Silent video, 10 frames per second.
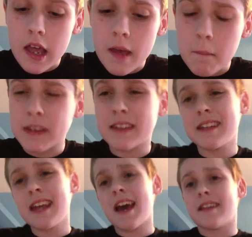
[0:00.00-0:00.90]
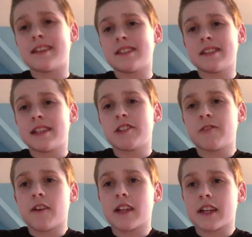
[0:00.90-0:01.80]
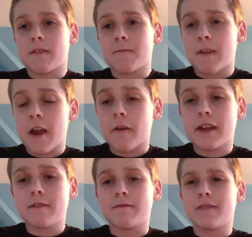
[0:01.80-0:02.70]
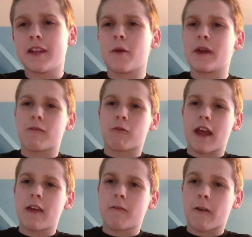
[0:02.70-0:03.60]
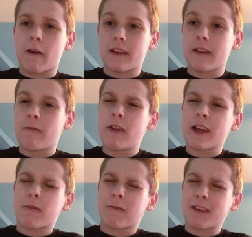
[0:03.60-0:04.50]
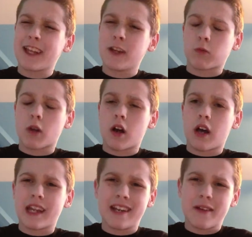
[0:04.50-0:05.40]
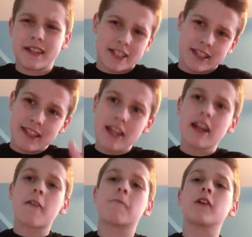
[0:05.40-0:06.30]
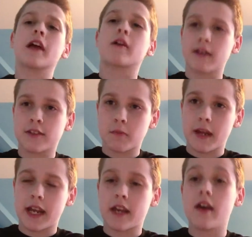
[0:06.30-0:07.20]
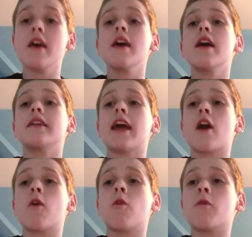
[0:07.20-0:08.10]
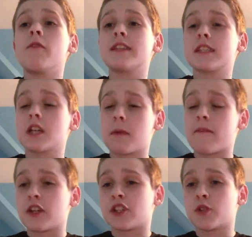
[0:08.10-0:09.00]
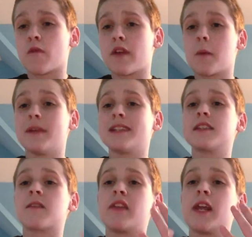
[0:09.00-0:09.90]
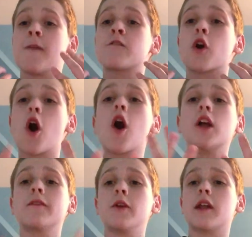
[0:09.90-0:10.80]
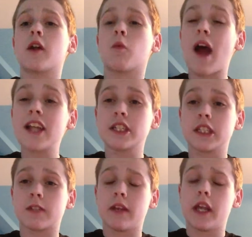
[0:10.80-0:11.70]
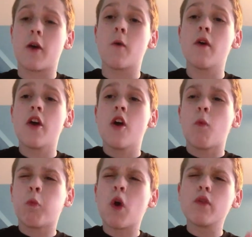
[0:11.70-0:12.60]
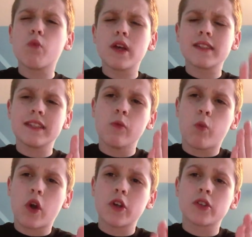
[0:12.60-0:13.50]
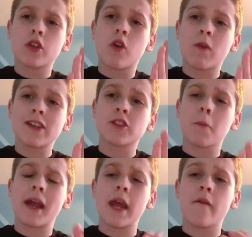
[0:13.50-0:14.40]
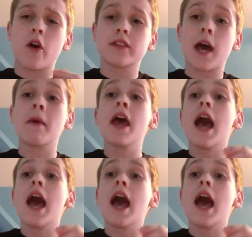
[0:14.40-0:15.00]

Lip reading: But yeah, it just felt like a very, it felt like a really good Raw. It just did not feel like a WrestleMania. Now, this is going to be a very short video, but this is a video for all of you that are watching this video What was the worst WrestleMania of all time?